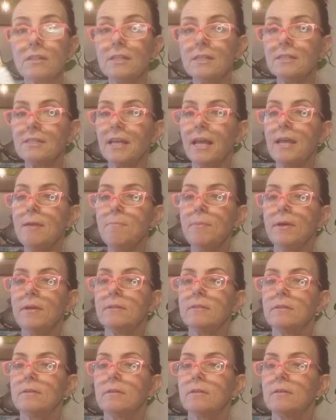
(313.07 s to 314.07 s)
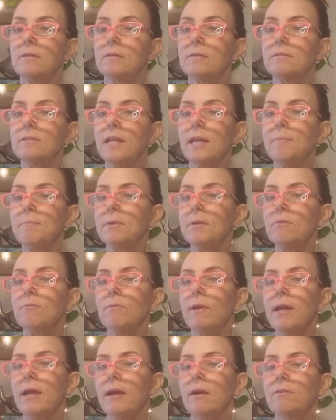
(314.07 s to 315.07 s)
going to tape it
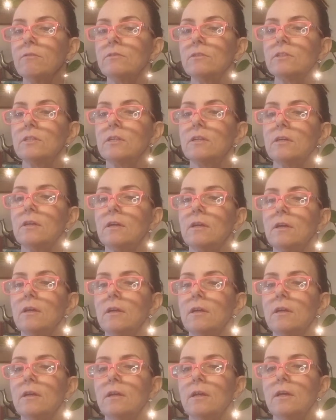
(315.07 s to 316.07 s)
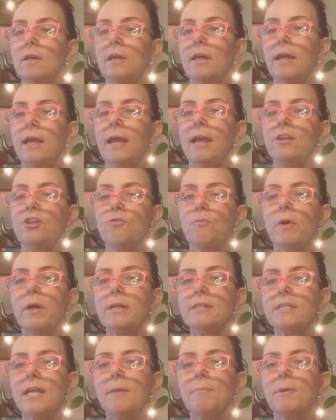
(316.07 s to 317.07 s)
around. And you
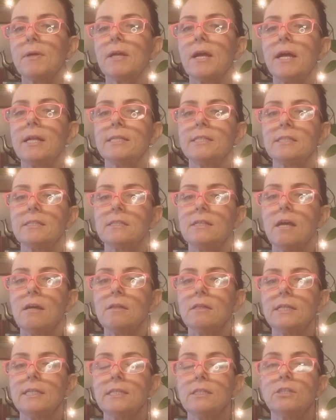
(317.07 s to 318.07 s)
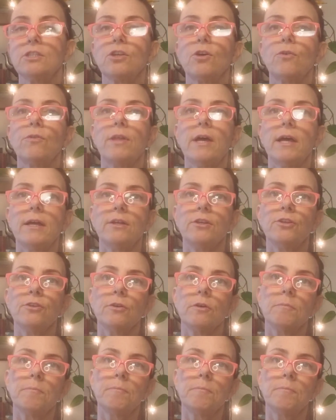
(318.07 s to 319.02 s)
want to tape it kind of snugly so that your